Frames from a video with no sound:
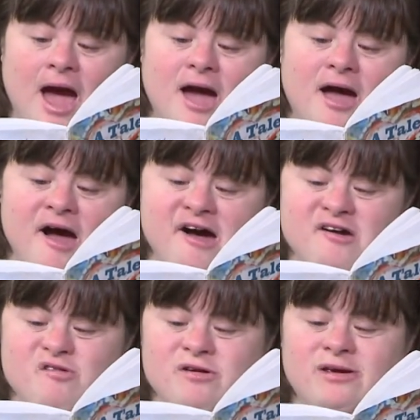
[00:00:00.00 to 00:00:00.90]

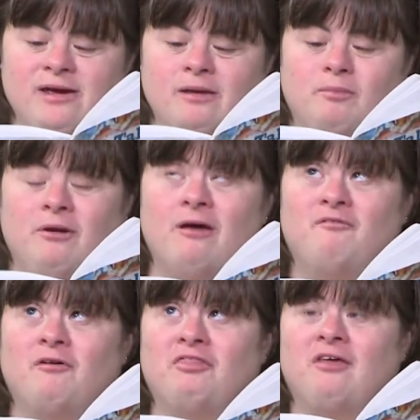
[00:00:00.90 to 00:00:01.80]
God created
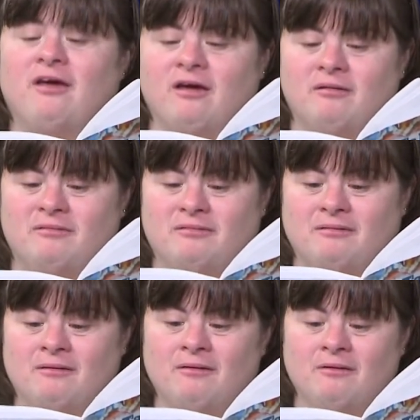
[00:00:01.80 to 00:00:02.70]
beautiful things,
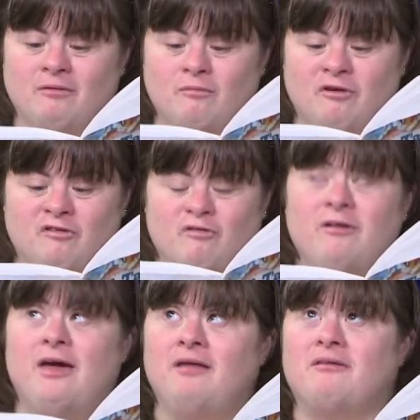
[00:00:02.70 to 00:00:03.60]
which
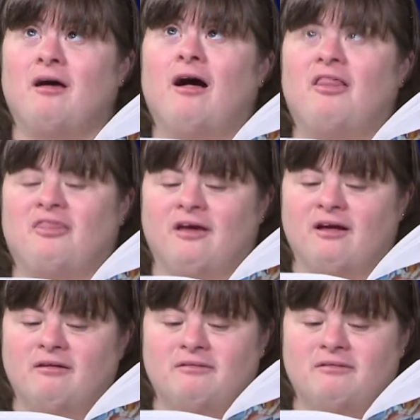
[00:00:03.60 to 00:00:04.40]
creates all things.